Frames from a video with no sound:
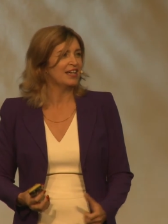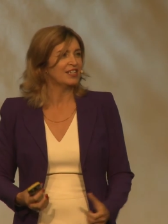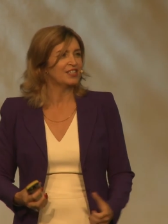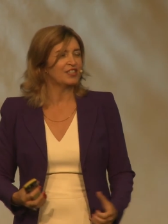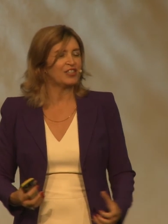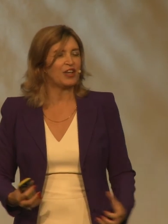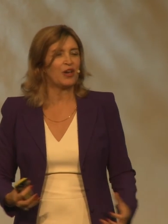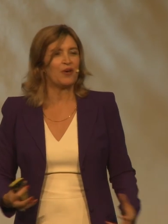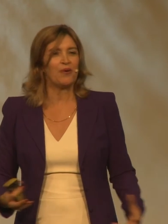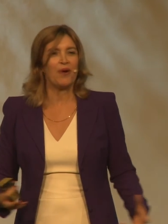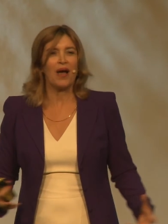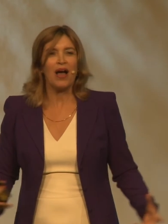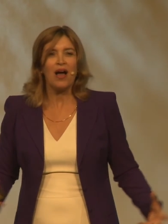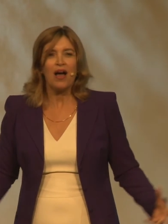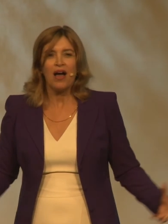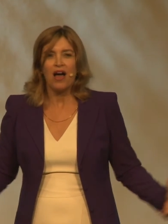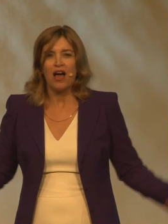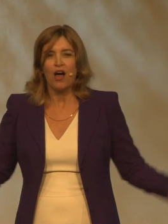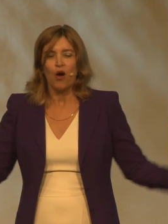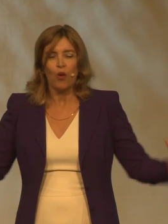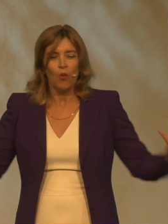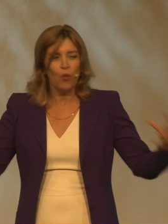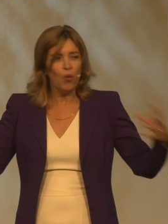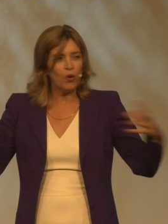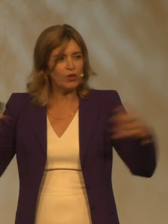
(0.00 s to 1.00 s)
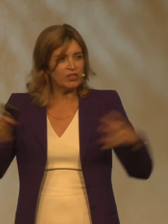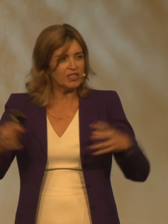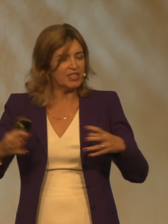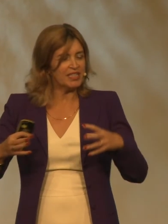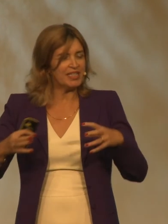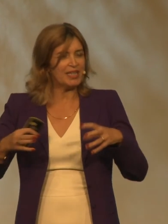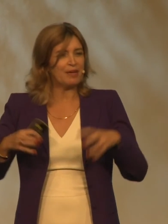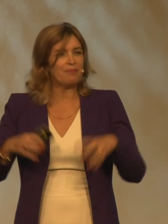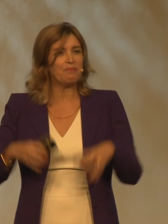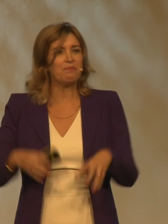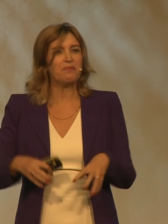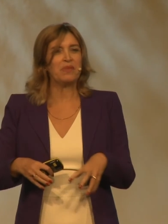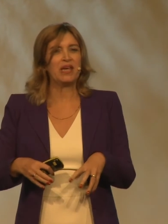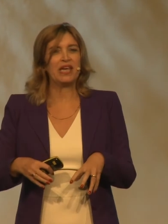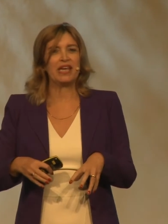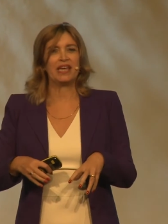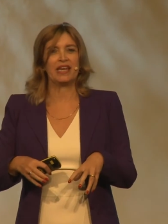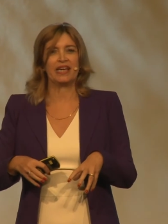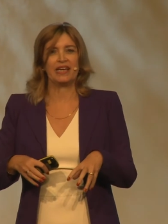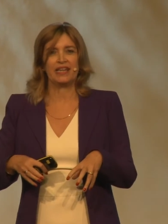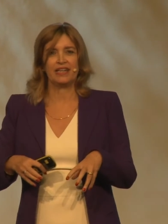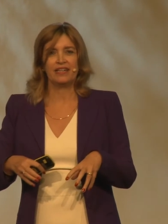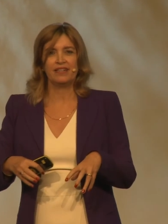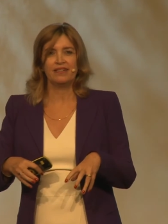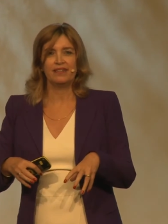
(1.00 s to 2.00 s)
So, what does it
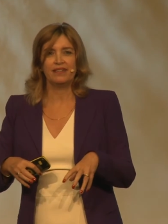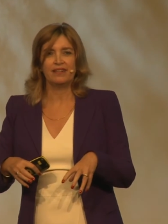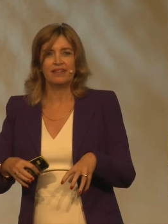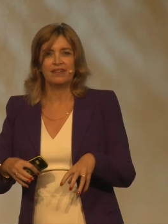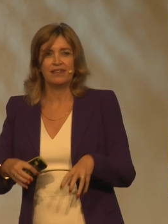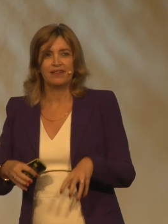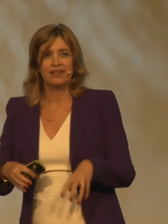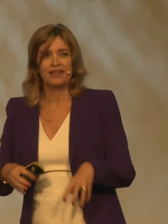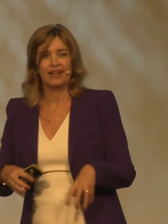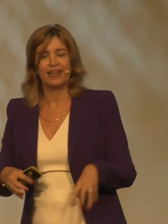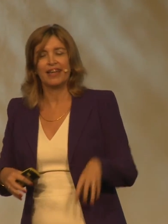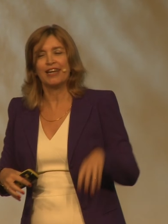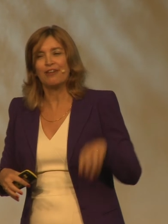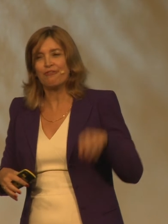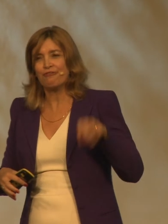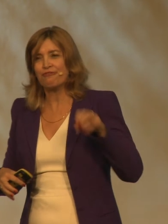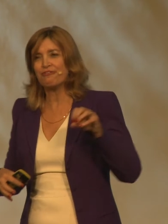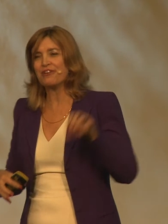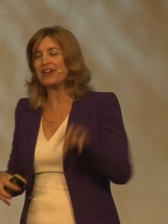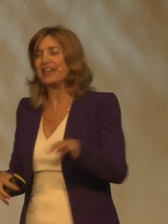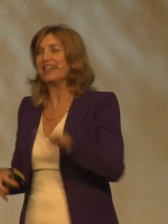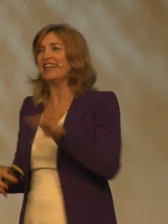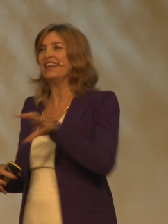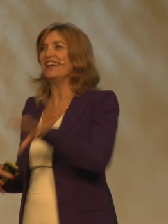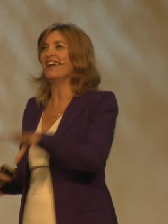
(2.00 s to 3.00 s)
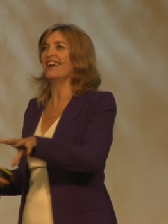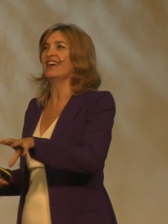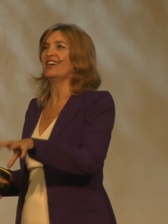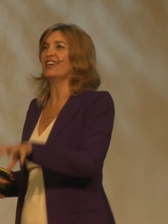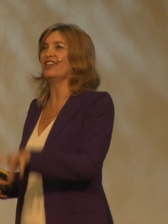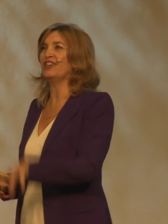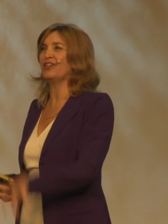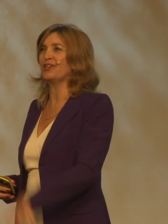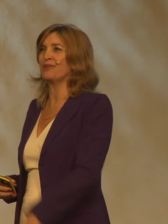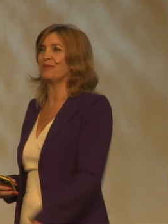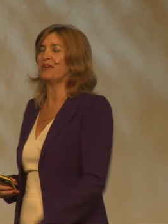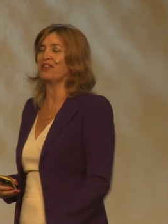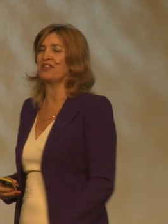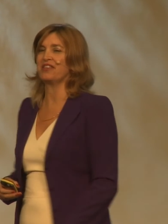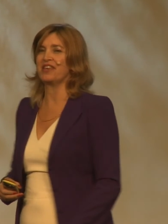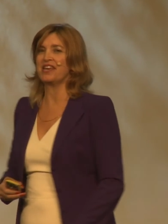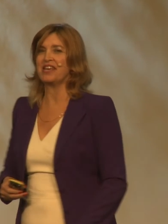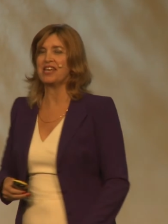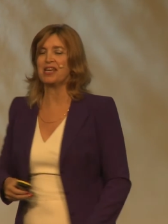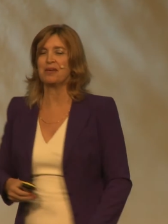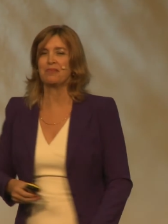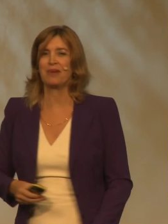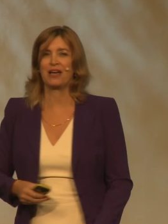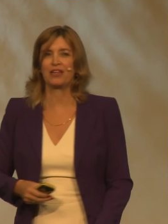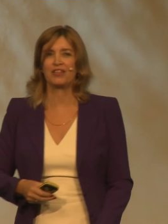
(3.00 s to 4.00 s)
mean? And I'd really like you to be
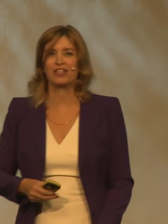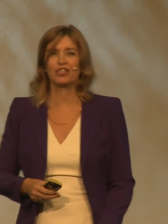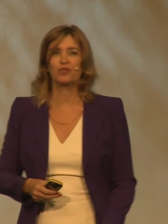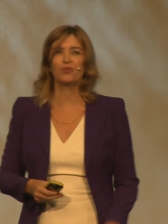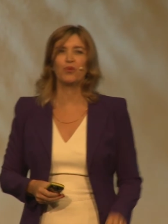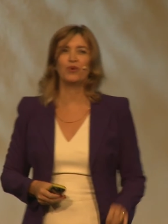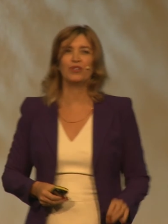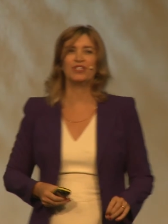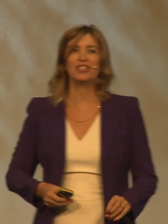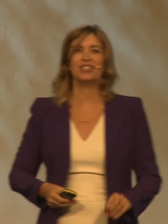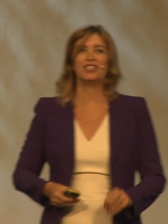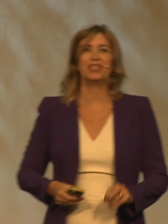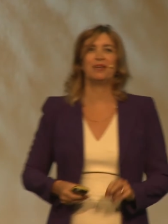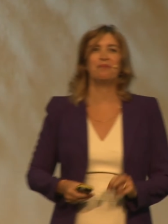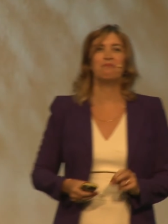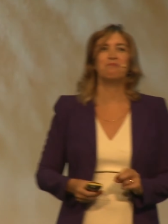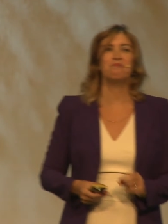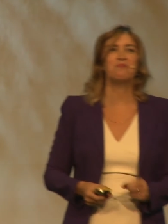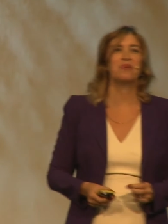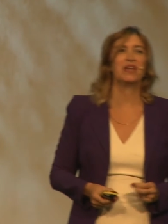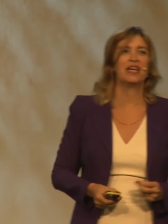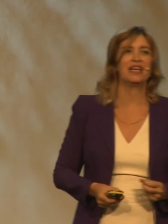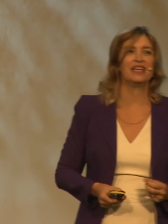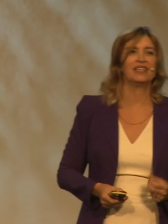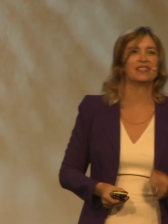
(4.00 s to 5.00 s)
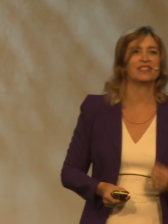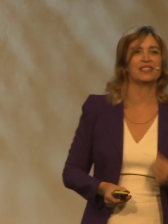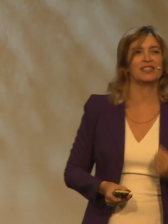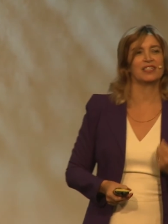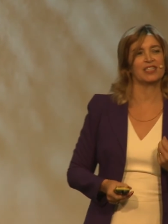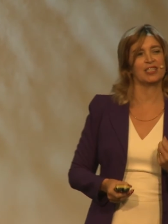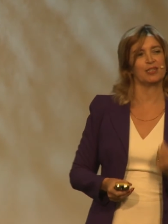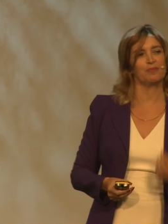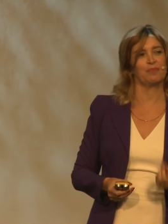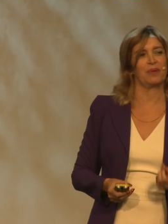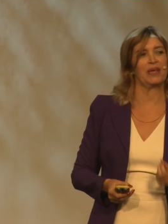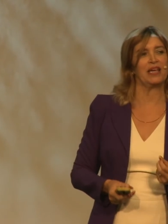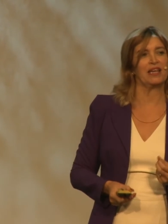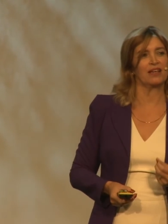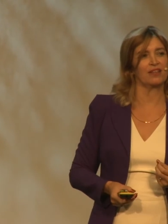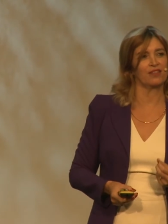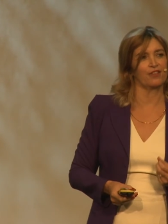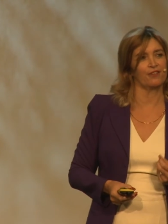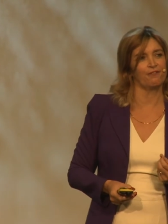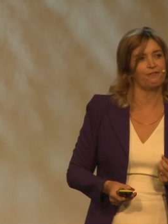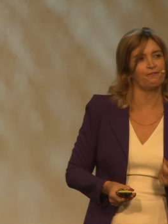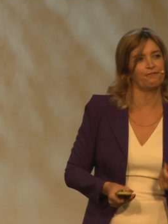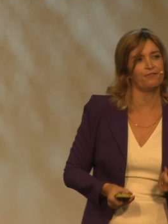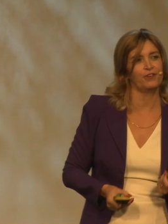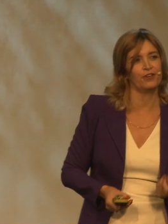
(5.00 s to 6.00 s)
thinking about this. What does it mean to speak
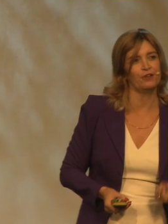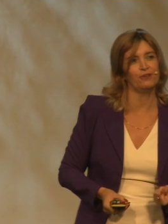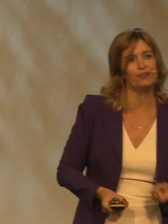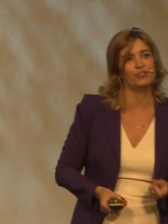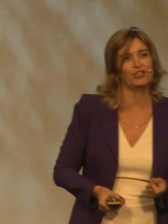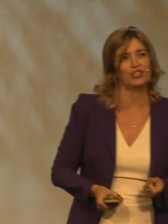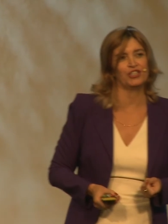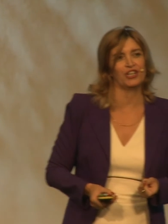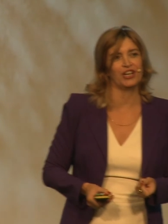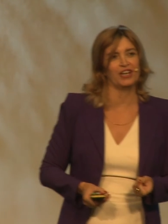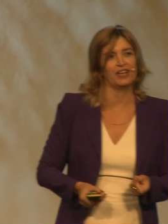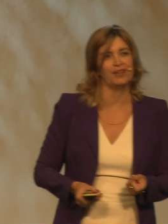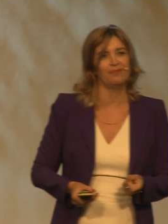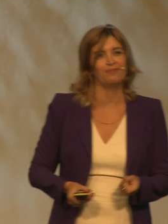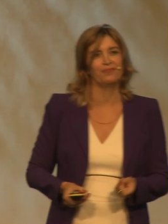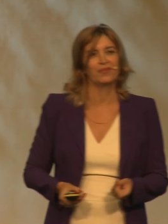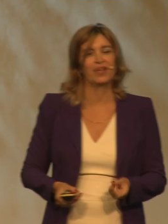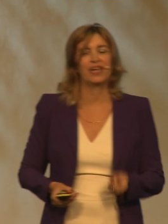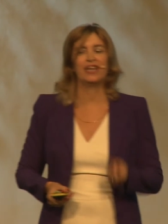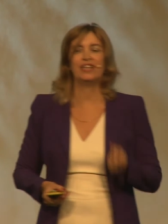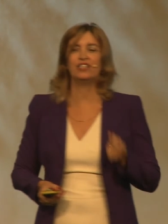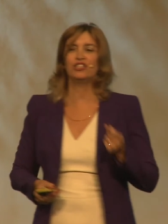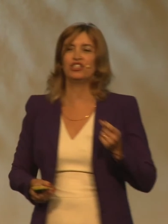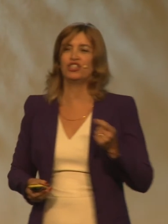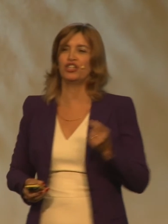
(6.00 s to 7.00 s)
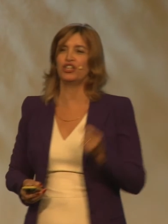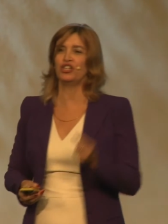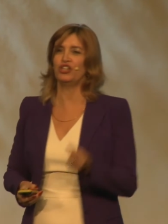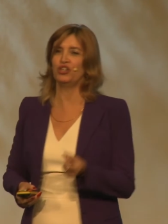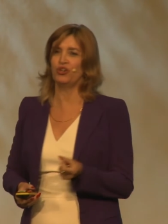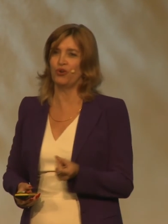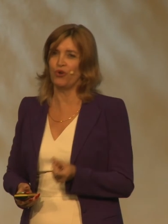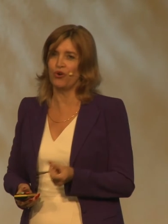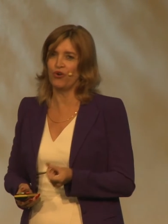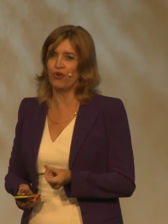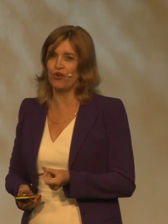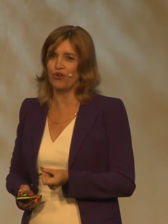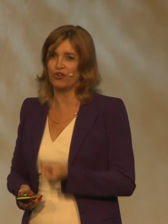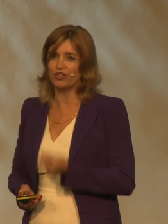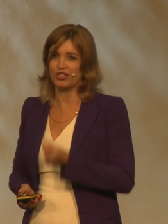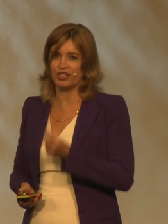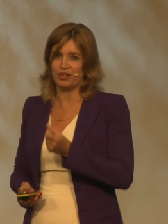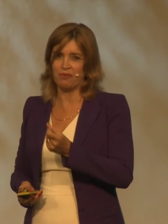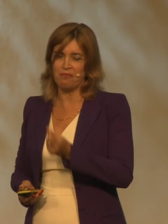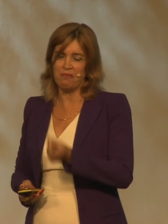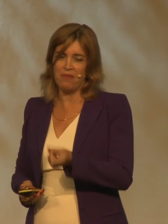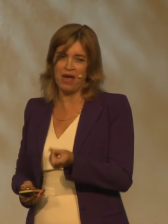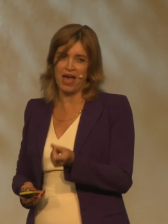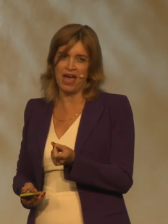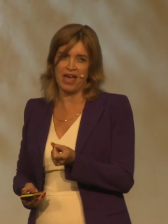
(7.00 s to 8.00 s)
the future into your
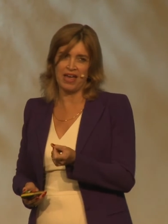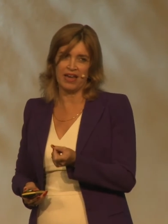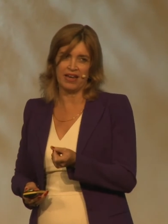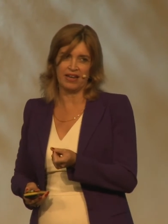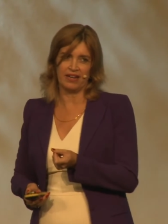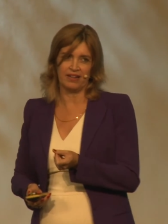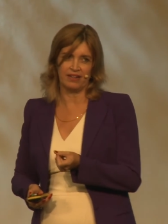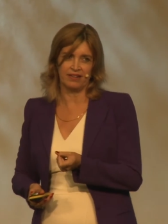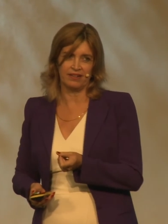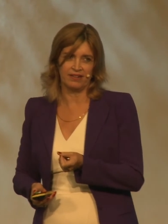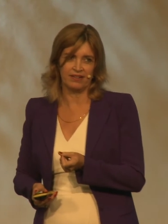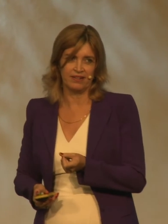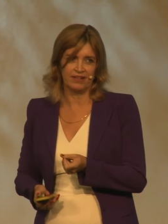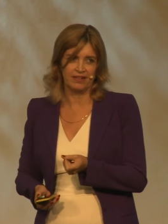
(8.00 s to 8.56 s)
domain?